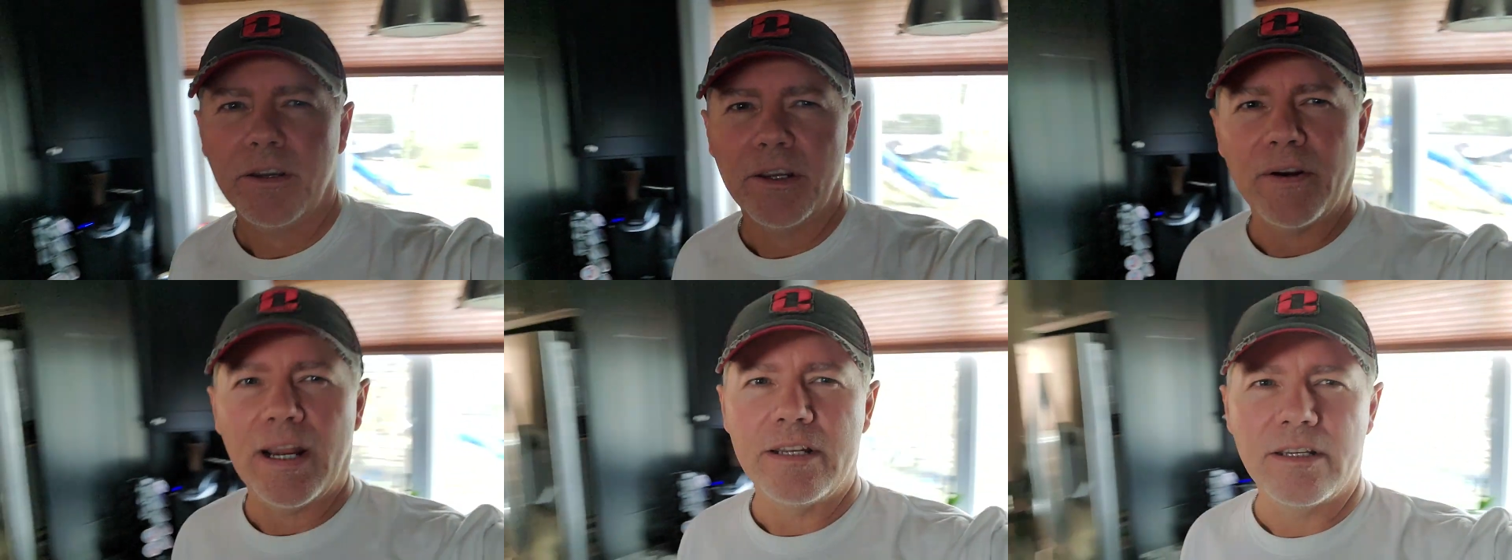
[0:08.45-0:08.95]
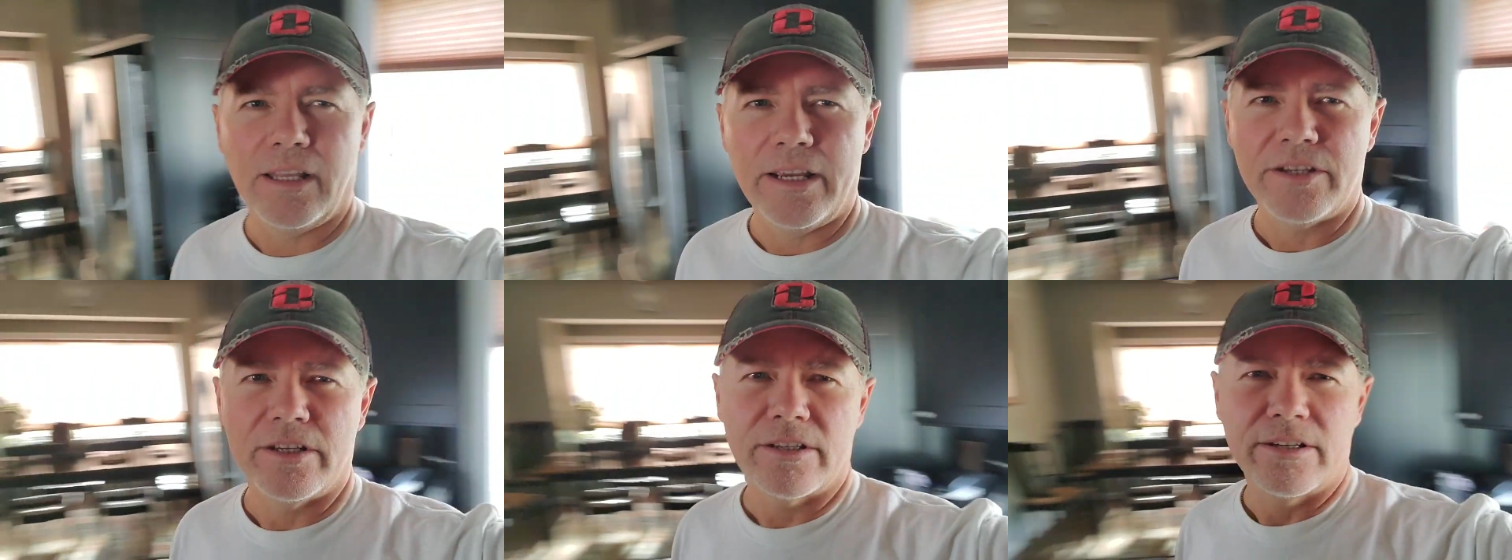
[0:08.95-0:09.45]

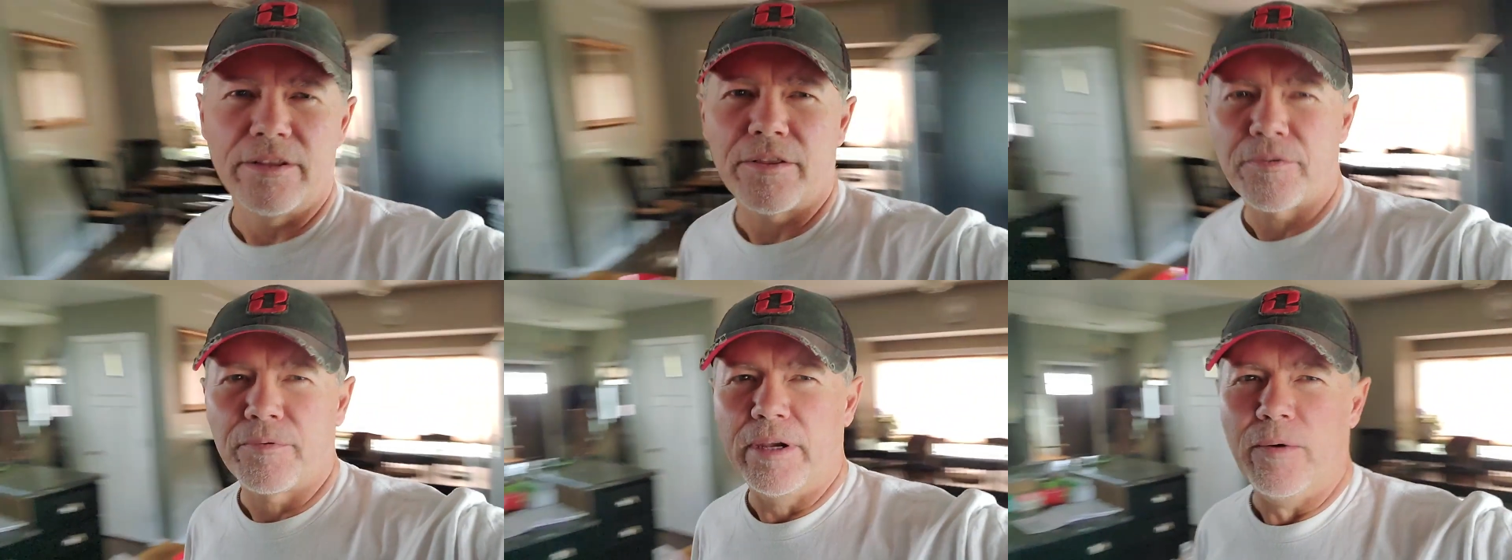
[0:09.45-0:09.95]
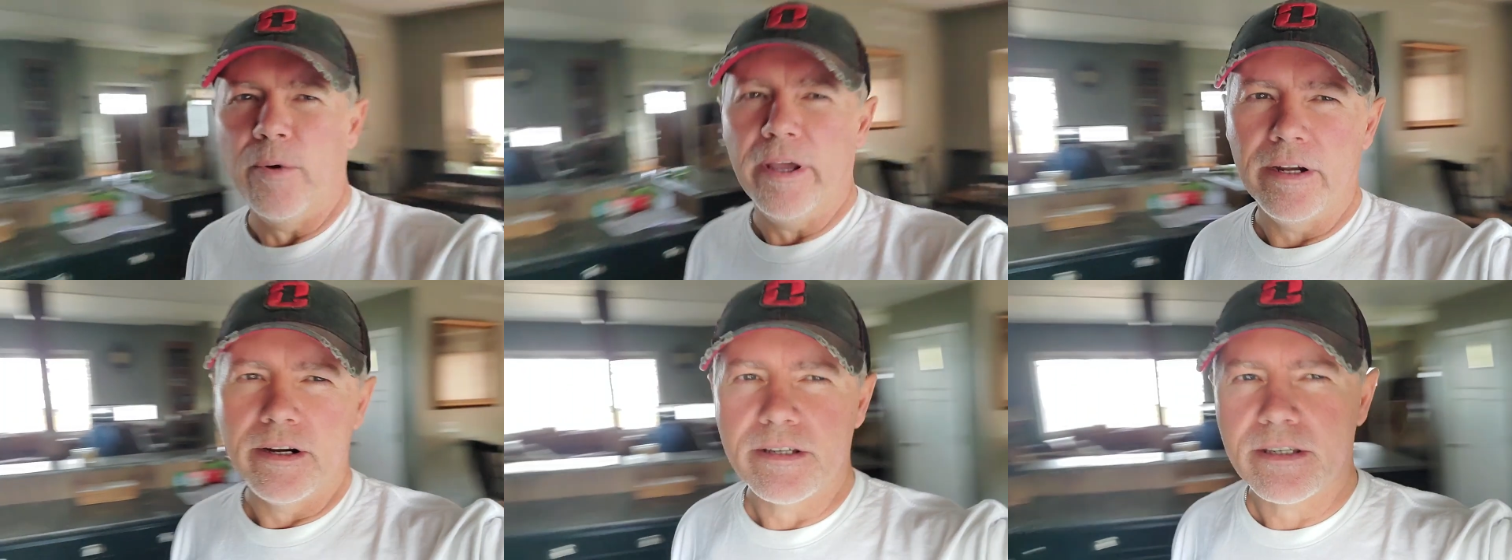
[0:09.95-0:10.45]
Congratulations to the three
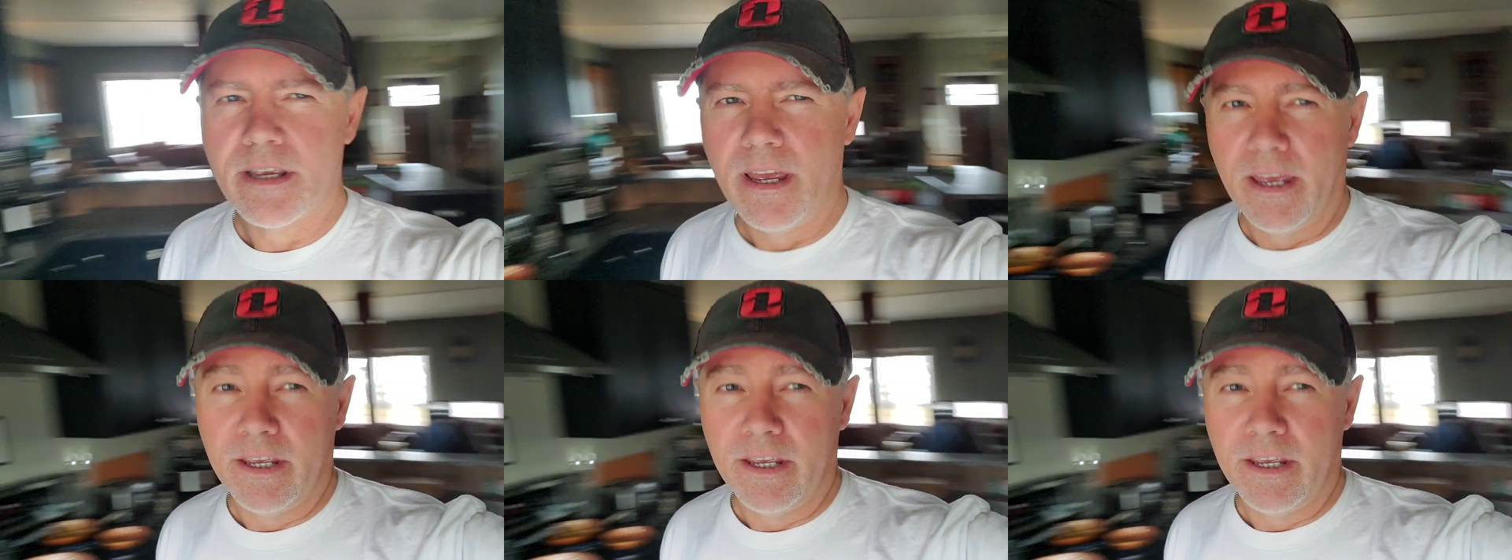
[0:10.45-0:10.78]
winners.